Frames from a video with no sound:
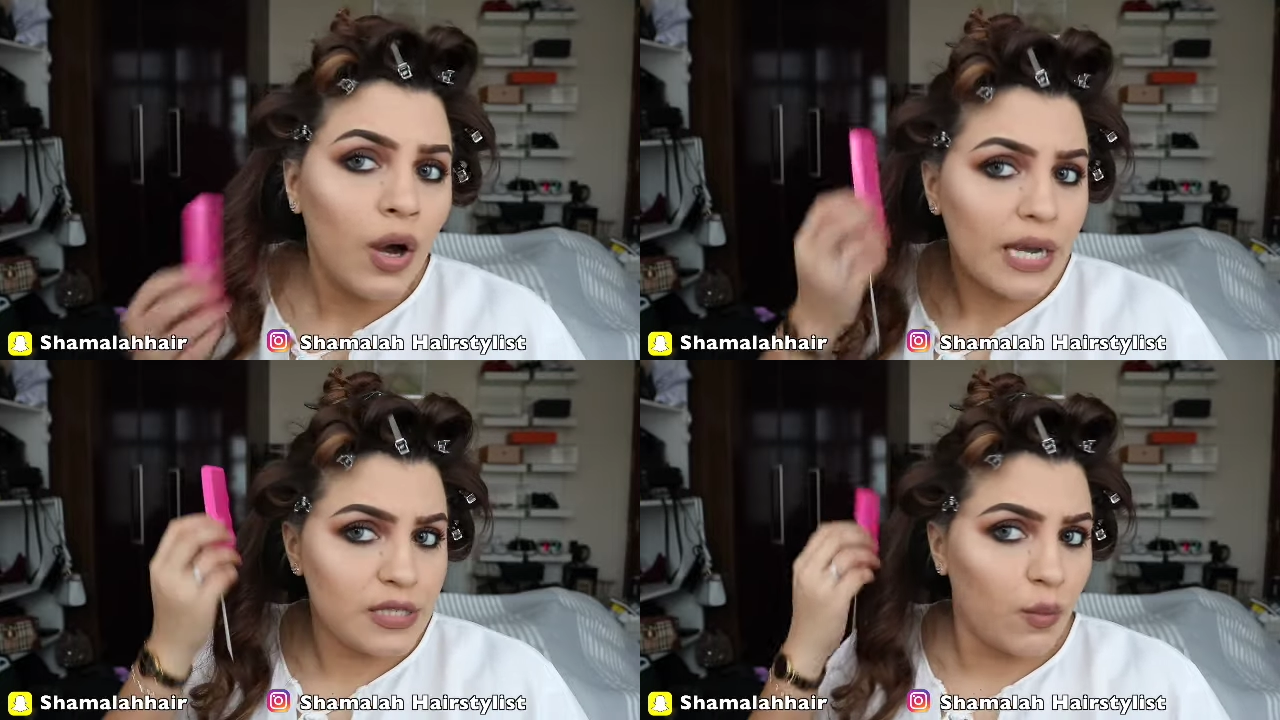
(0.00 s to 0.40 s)

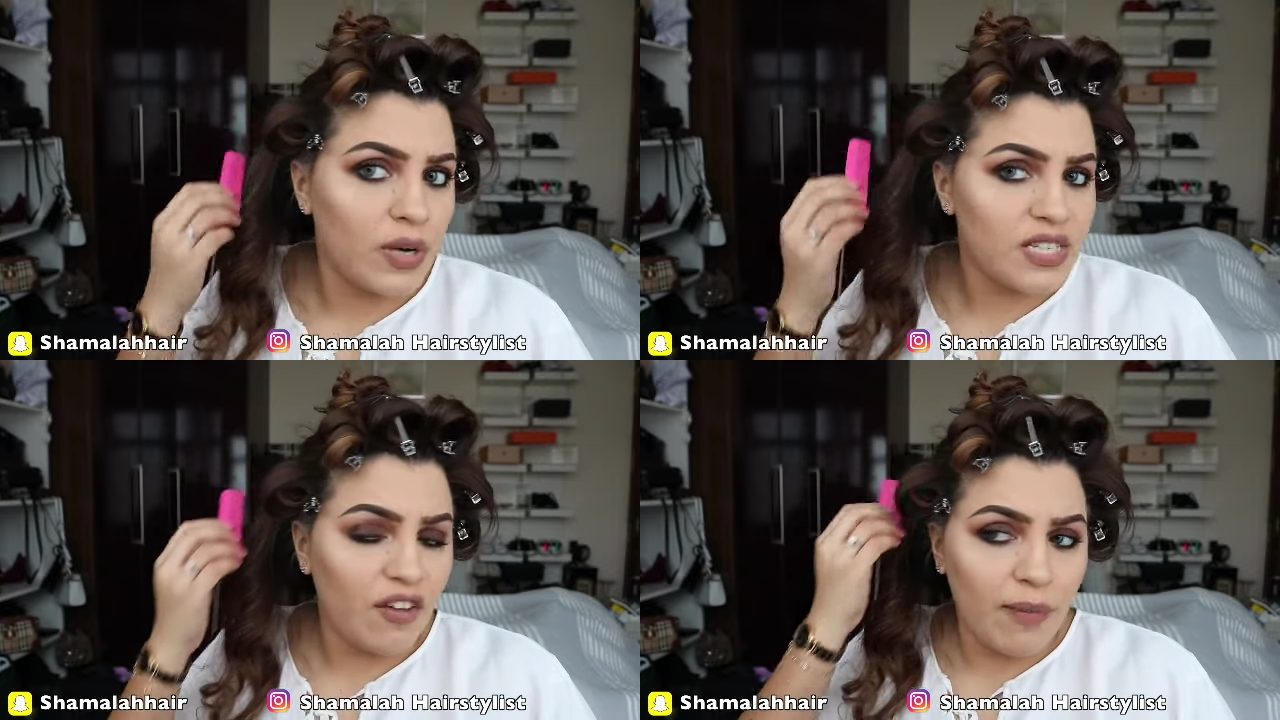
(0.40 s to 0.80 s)
Okay, so
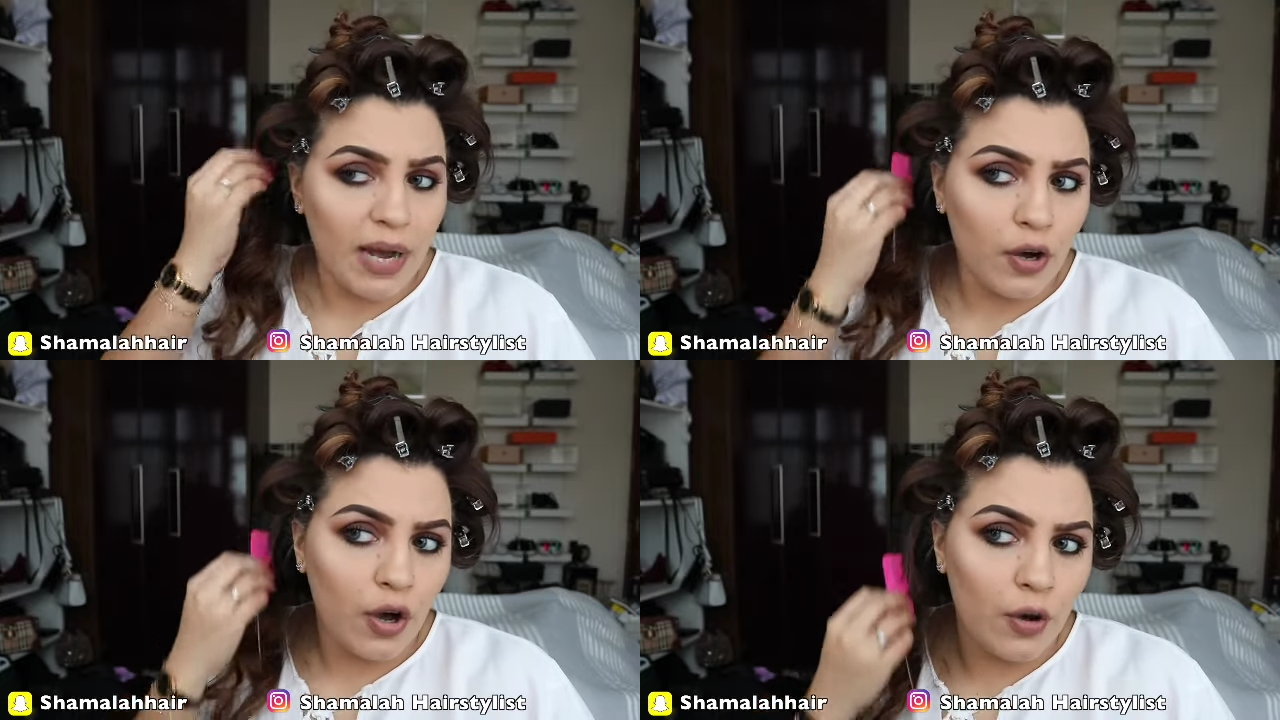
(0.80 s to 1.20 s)
once I've
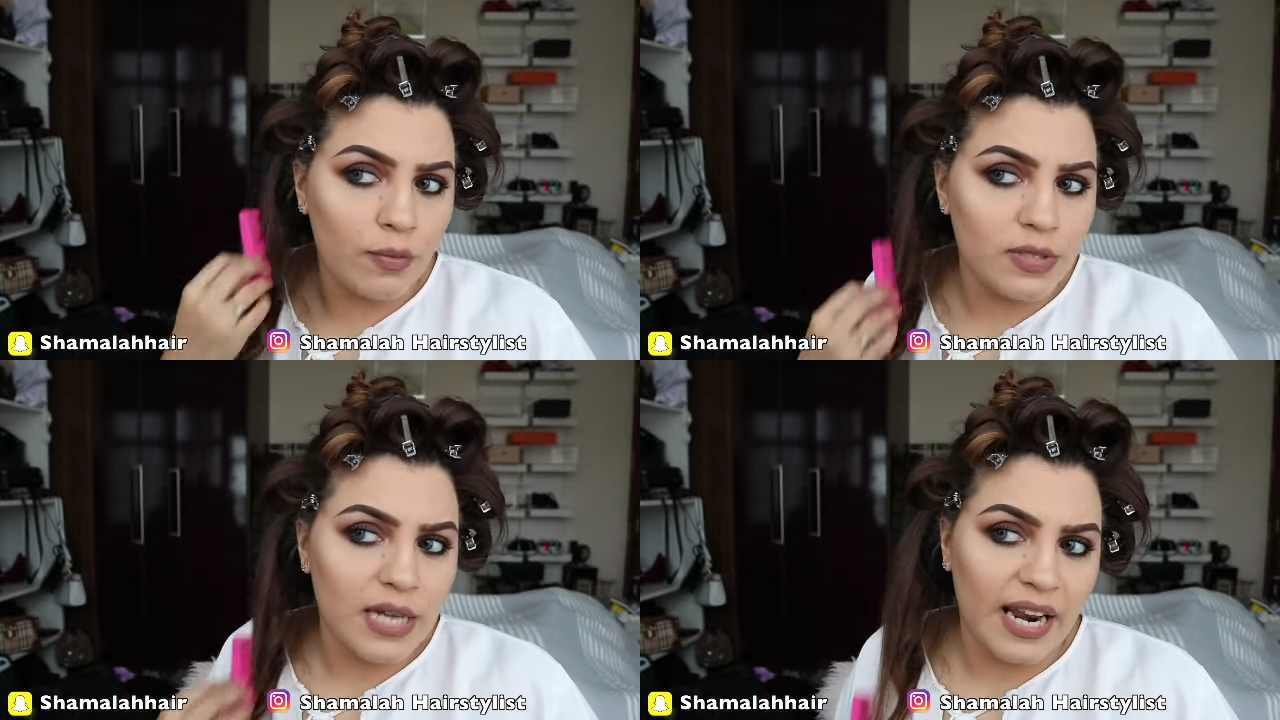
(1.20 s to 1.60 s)
back
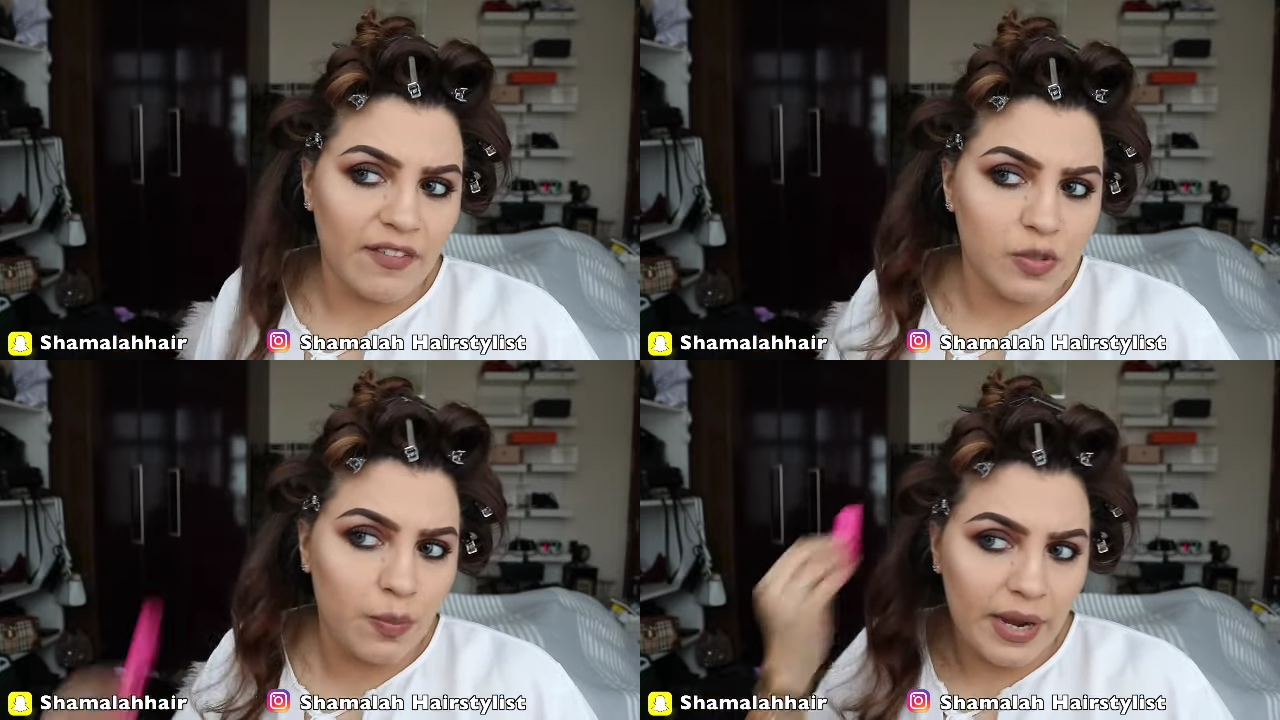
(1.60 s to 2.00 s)
combed and
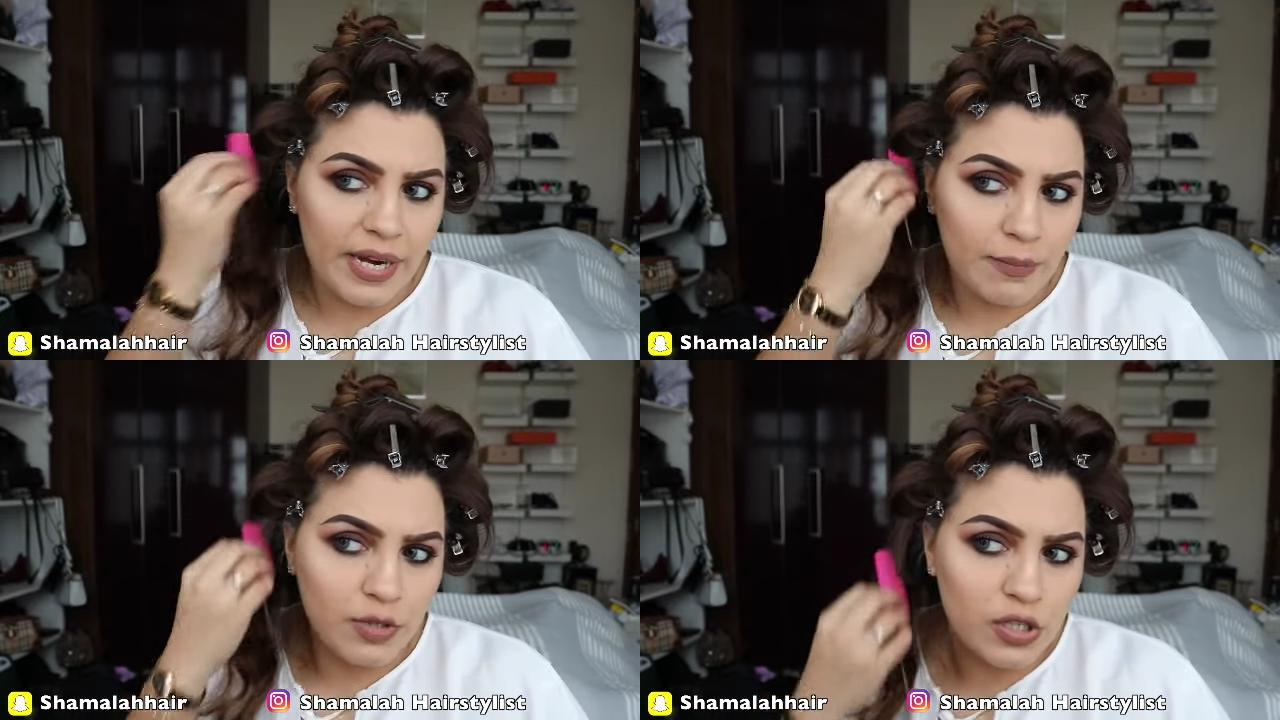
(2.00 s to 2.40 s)
I've
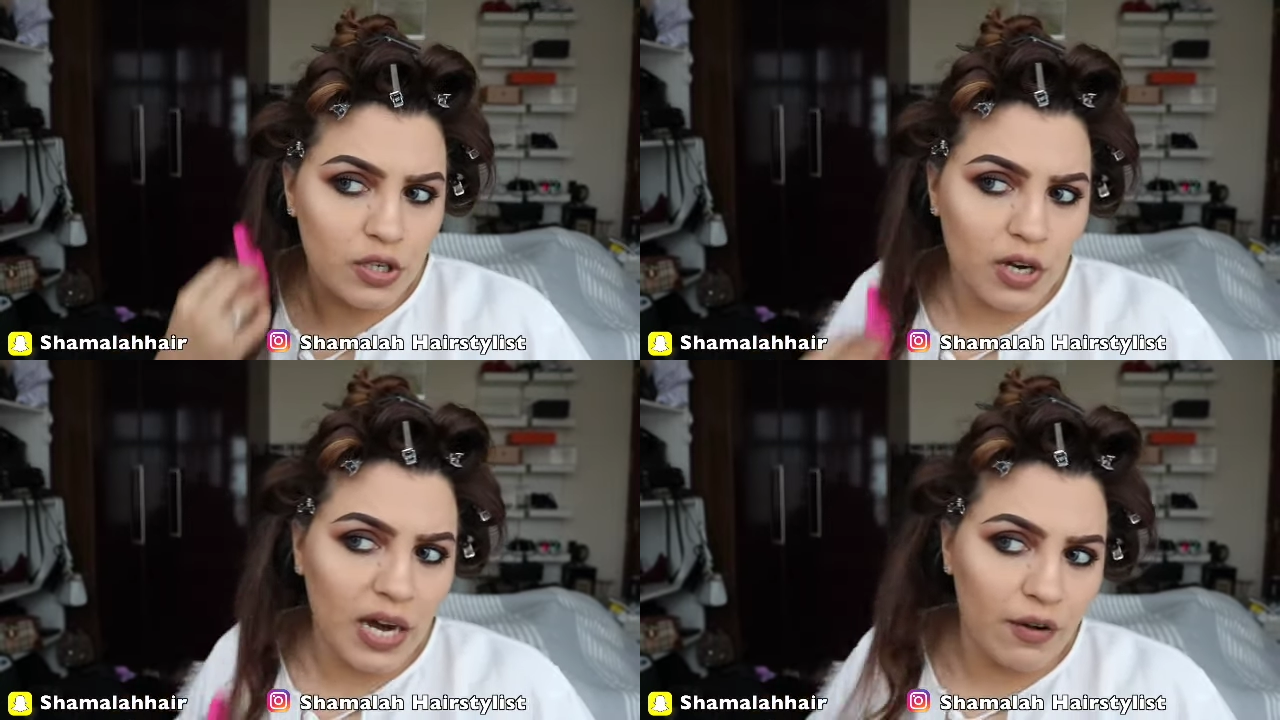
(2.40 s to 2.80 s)
sprayed, I'm just
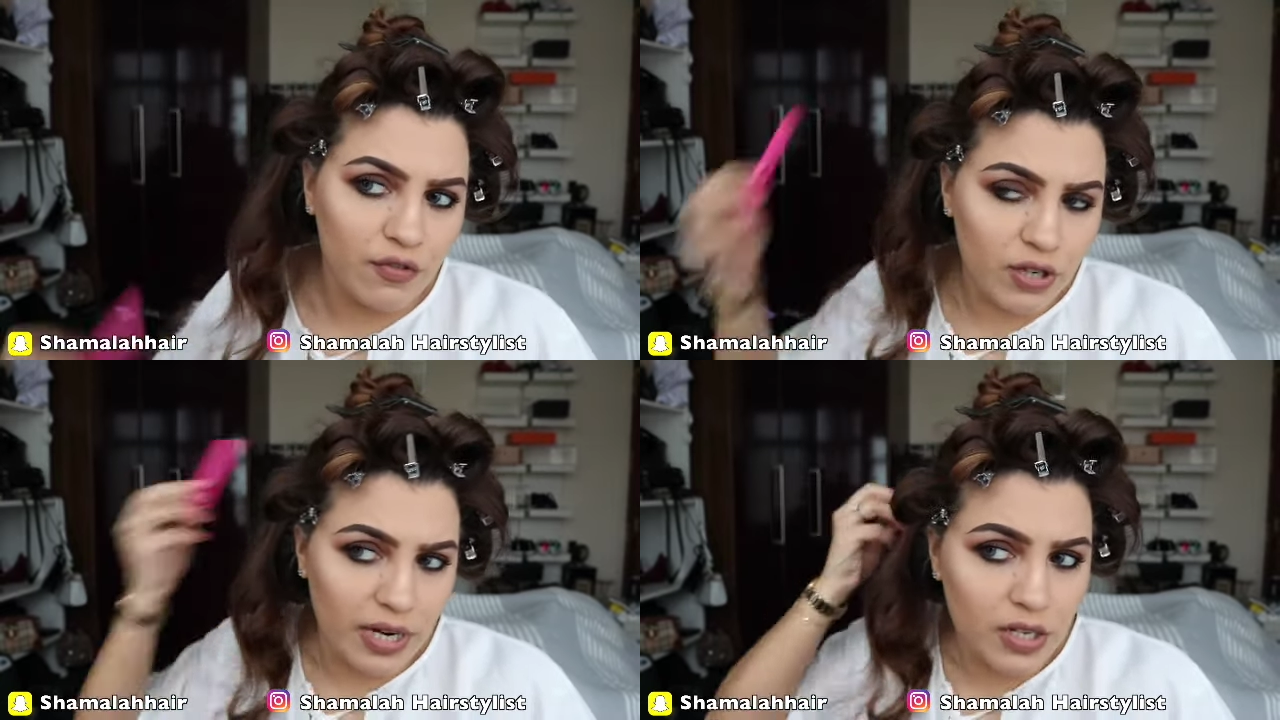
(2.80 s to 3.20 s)
going to kind
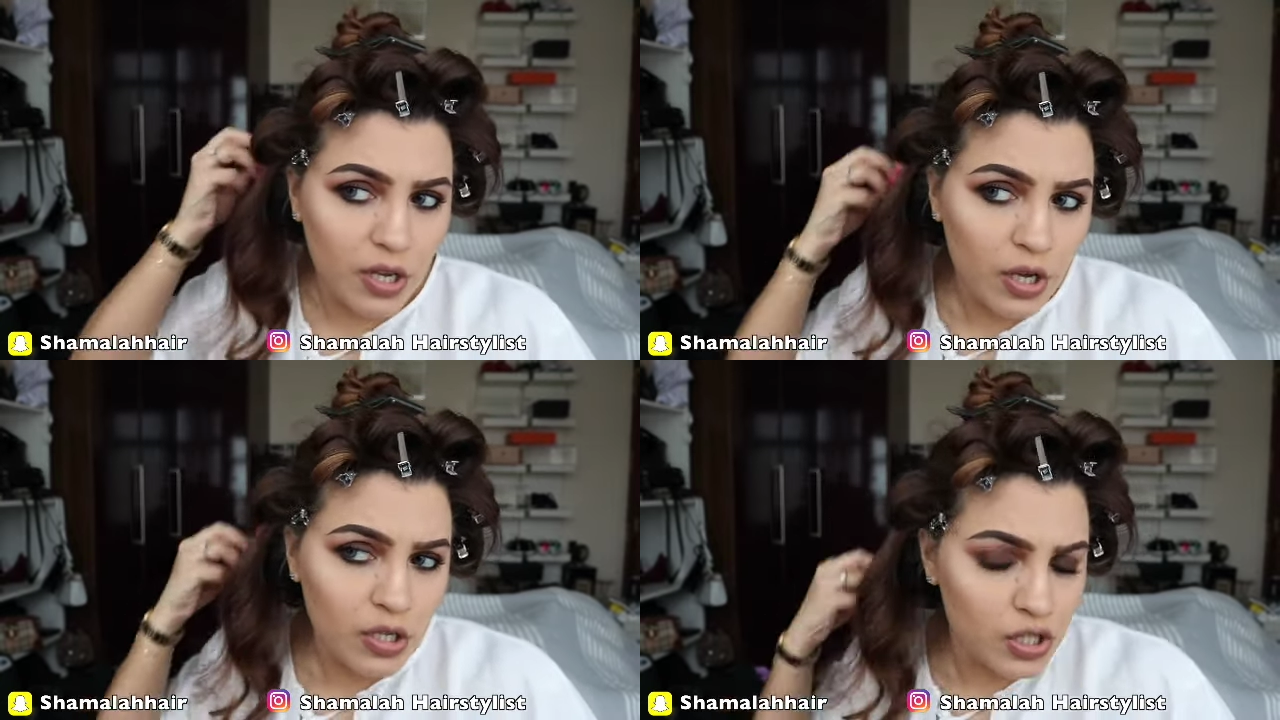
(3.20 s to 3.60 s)
of try and
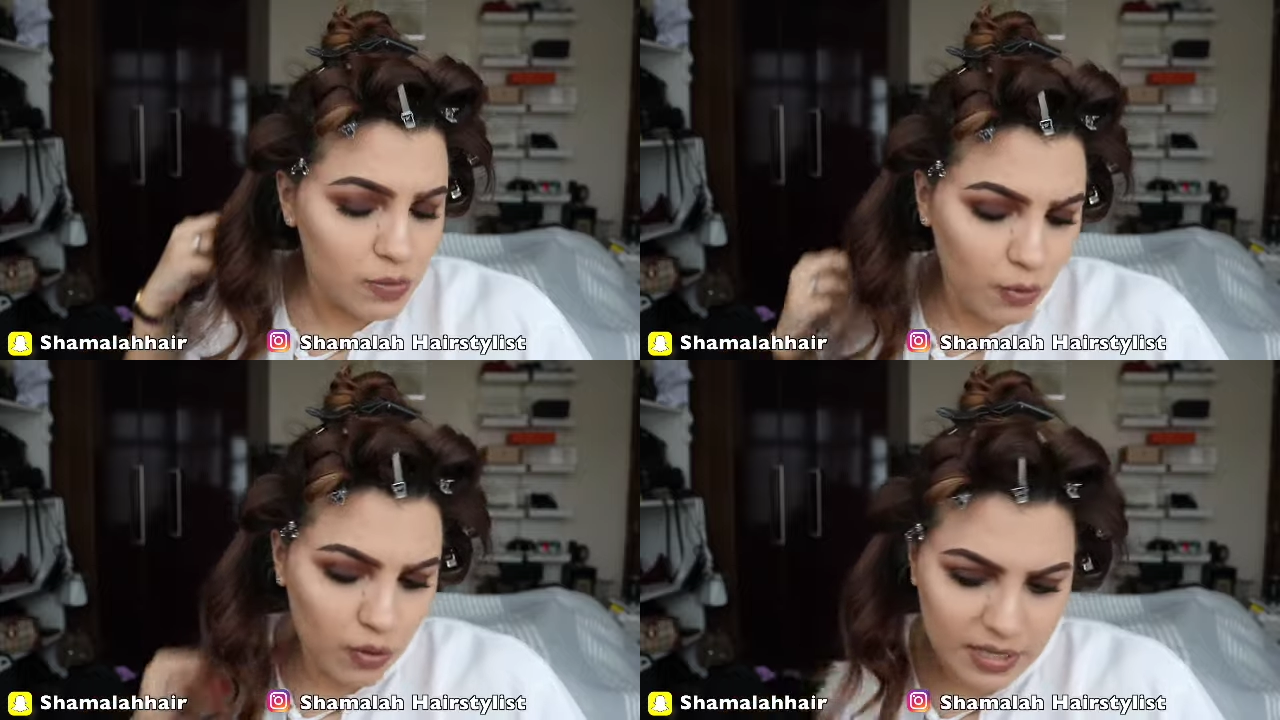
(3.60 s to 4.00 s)

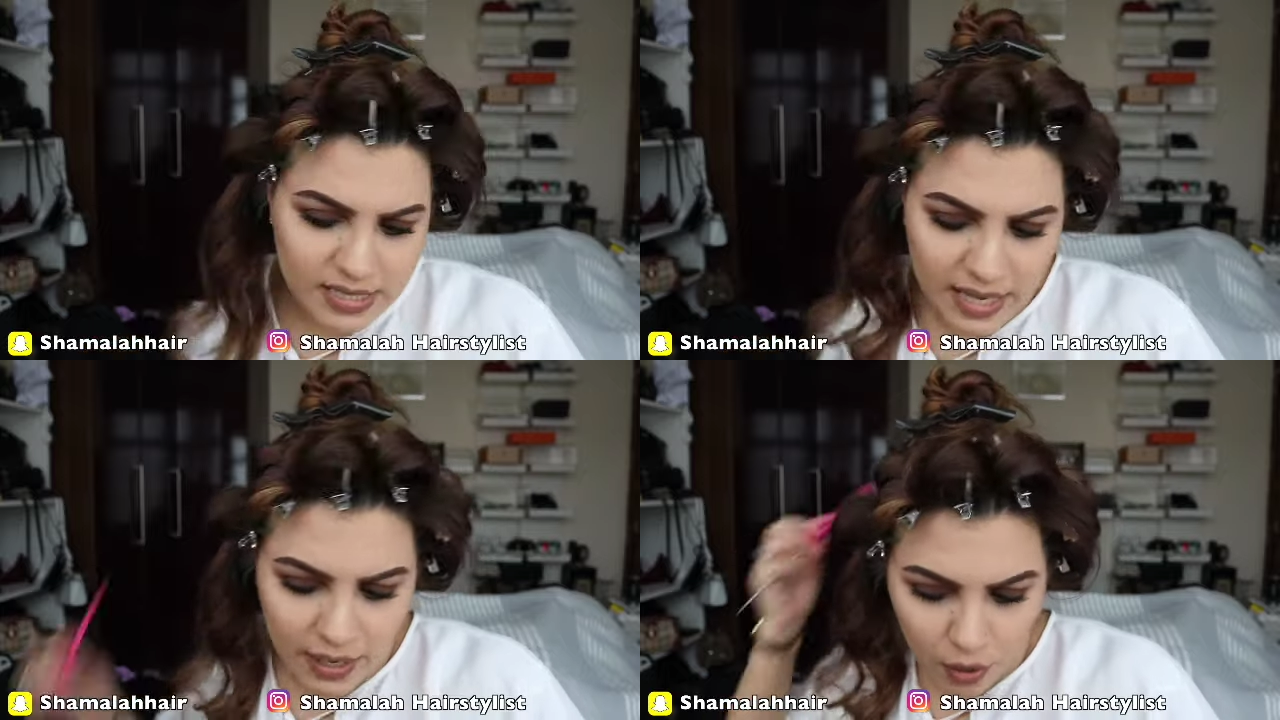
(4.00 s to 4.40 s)
smooth this hair